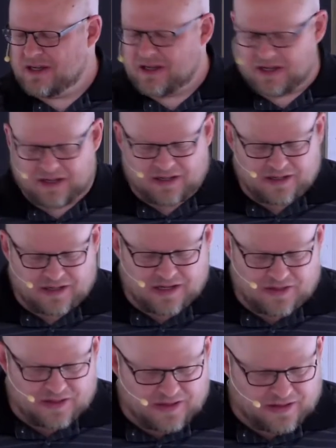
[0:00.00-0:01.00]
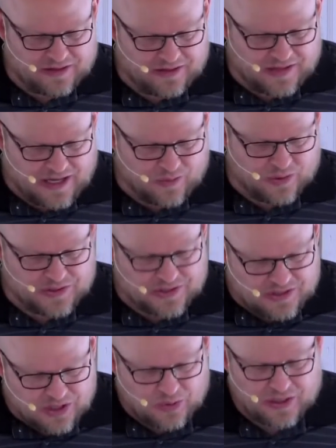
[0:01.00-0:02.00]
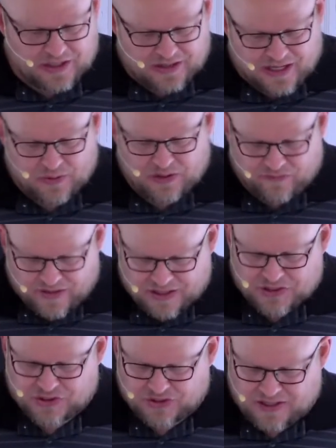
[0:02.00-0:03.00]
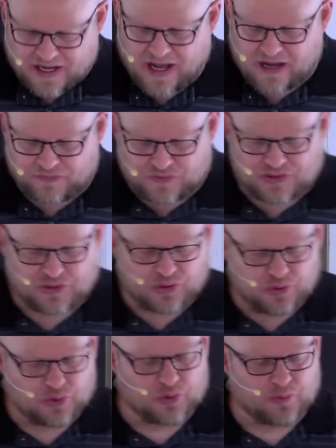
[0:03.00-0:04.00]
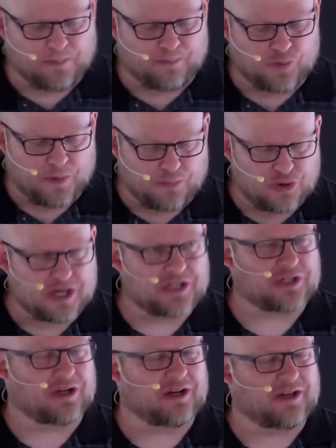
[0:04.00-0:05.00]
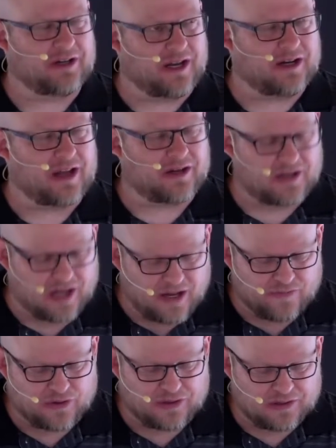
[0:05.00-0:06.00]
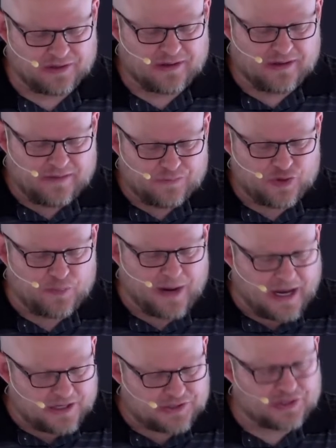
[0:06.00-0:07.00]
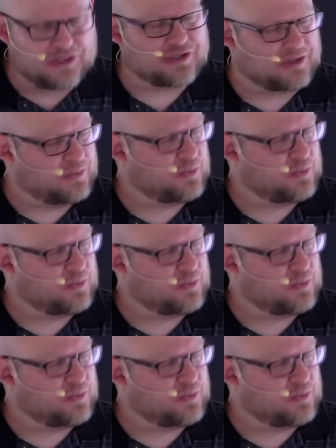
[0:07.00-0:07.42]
Uh, and that was knowing that I would eventually have to preach on and, and cover the passage that